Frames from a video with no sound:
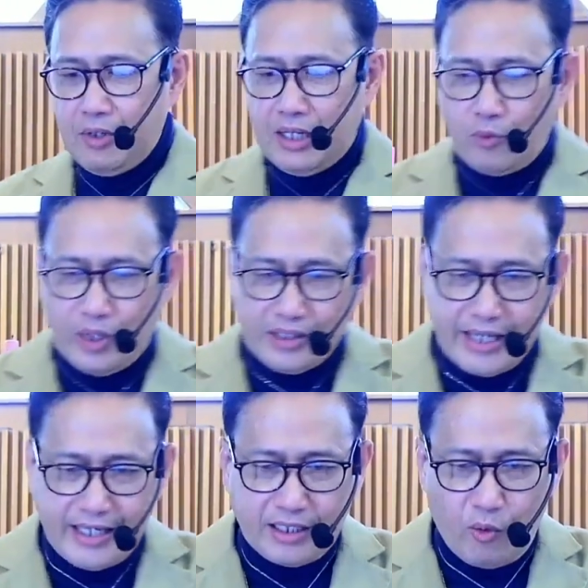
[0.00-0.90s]

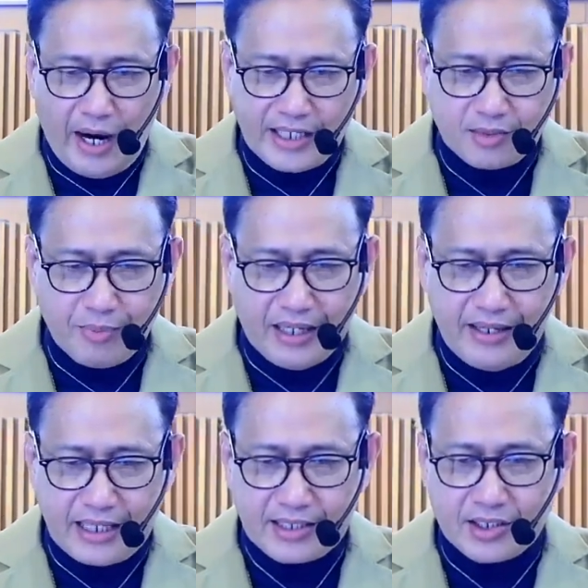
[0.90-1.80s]

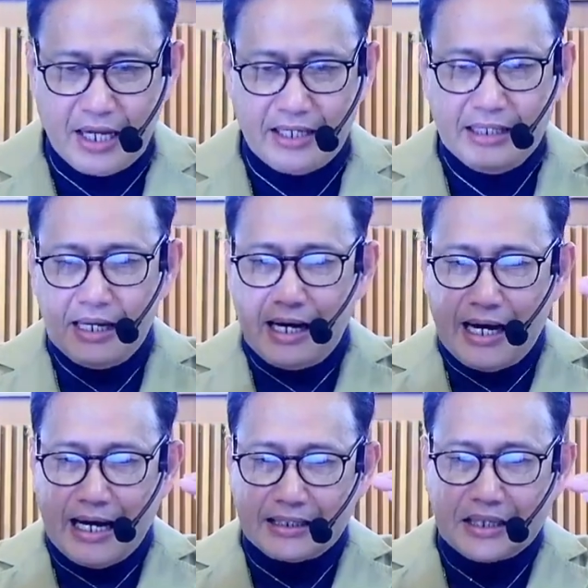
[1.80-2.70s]
next slide,
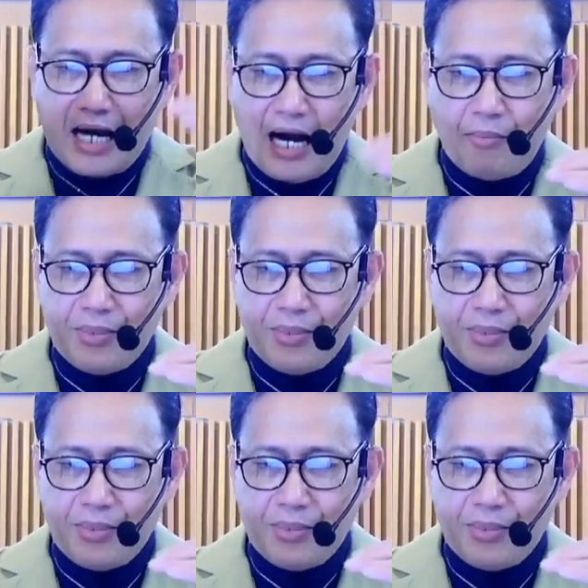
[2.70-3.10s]
had come